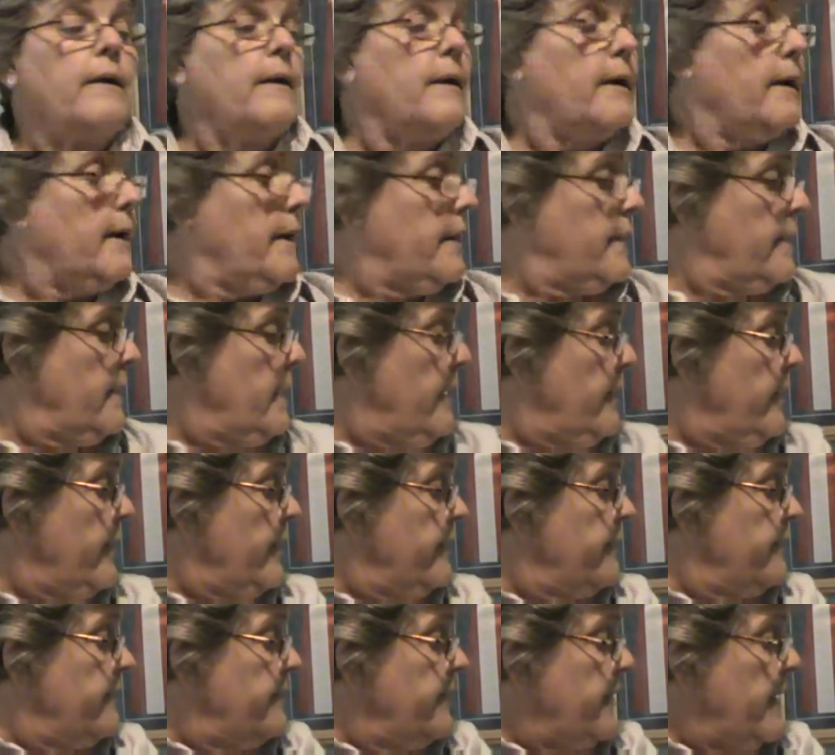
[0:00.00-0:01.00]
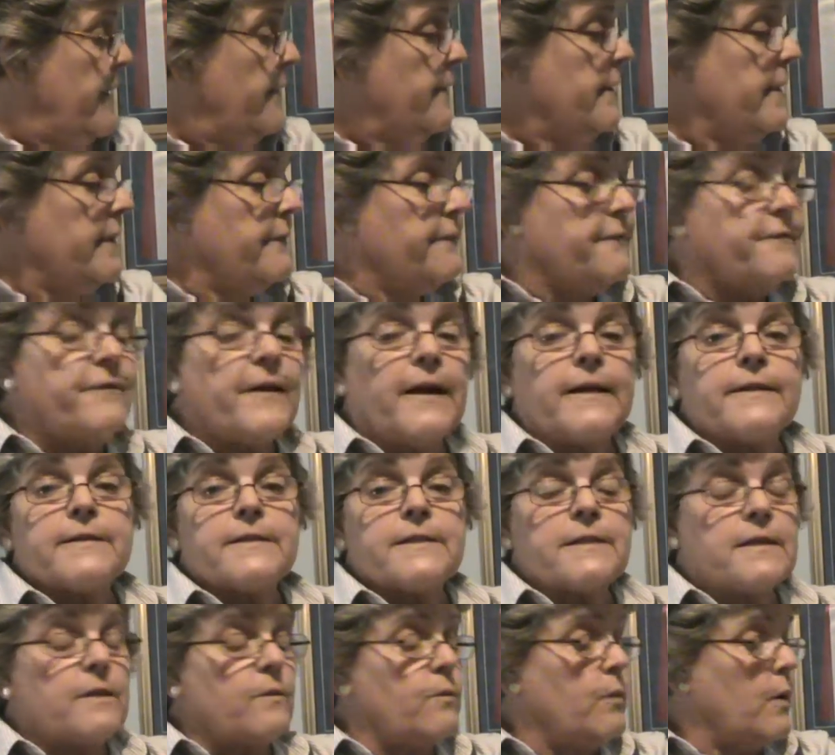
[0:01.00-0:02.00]
Another very
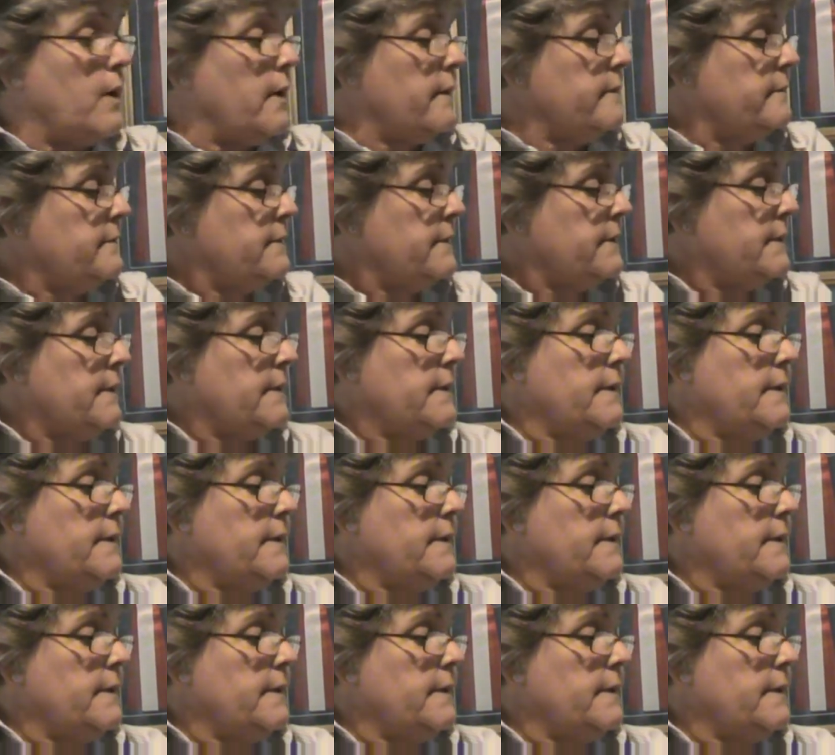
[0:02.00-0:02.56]
fancy one